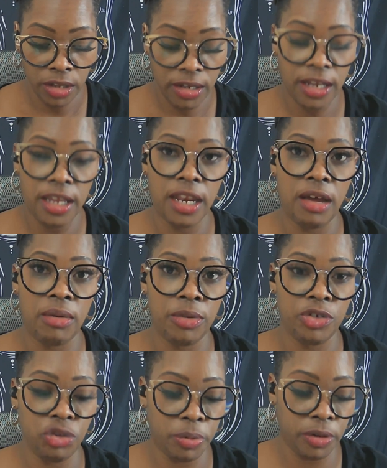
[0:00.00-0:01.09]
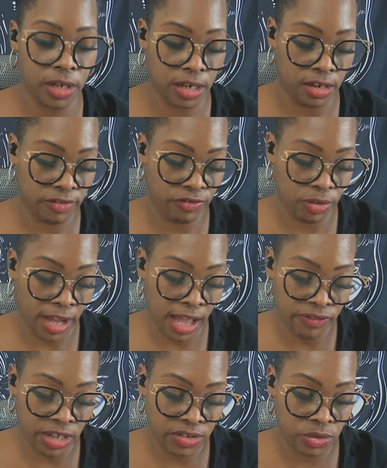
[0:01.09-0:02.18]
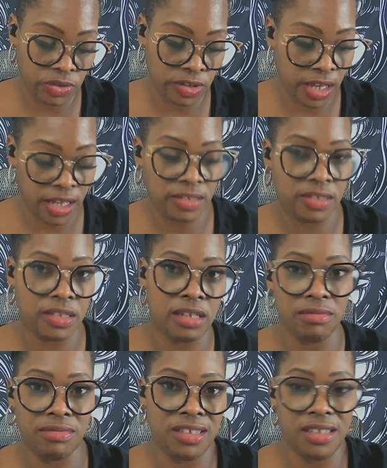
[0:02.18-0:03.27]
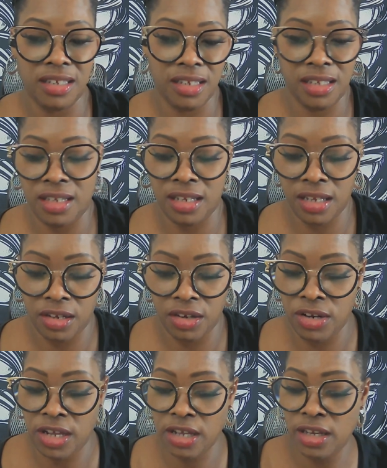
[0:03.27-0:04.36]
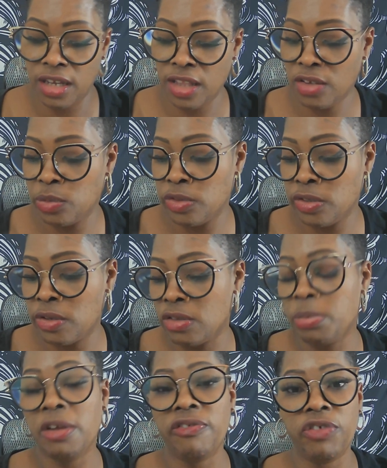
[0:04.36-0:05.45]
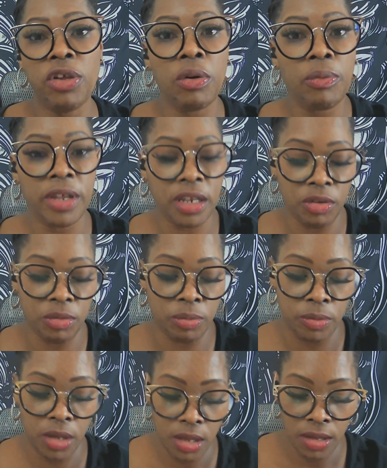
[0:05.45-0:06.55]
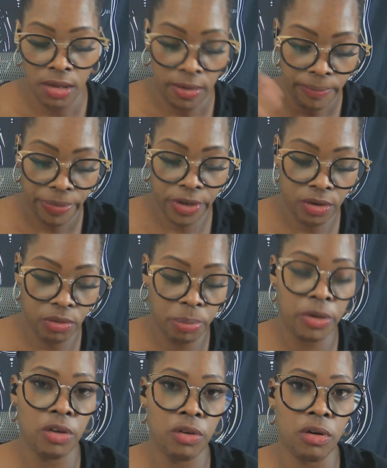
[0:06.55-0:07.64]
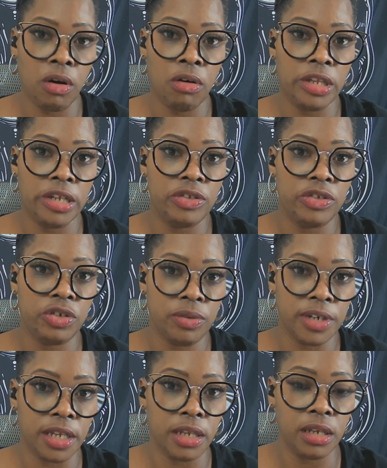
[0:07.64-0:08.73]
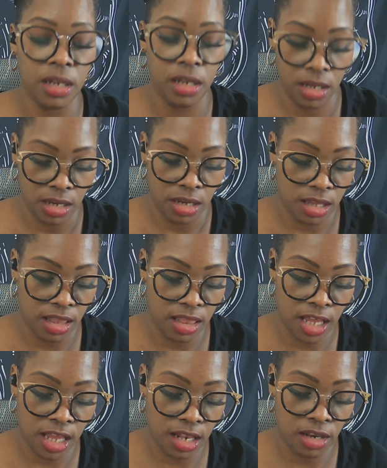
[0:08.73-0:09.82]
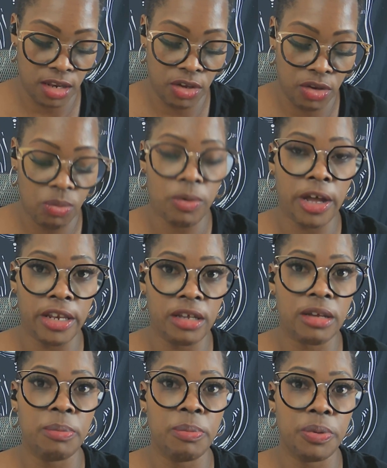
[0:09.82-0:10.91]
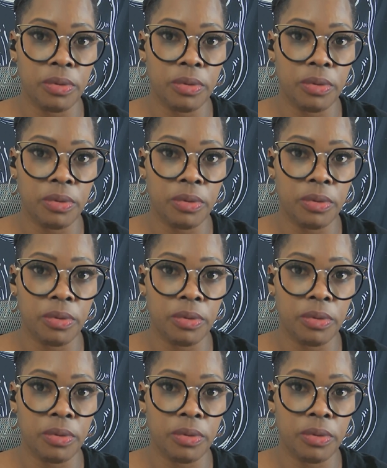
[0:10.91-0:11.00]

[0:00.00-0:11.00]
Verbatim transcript: going to get out what you put in. And if you have exercise, then eh, you're not going to get those results. But if you go in and you, you know, put your all into it, then you wind up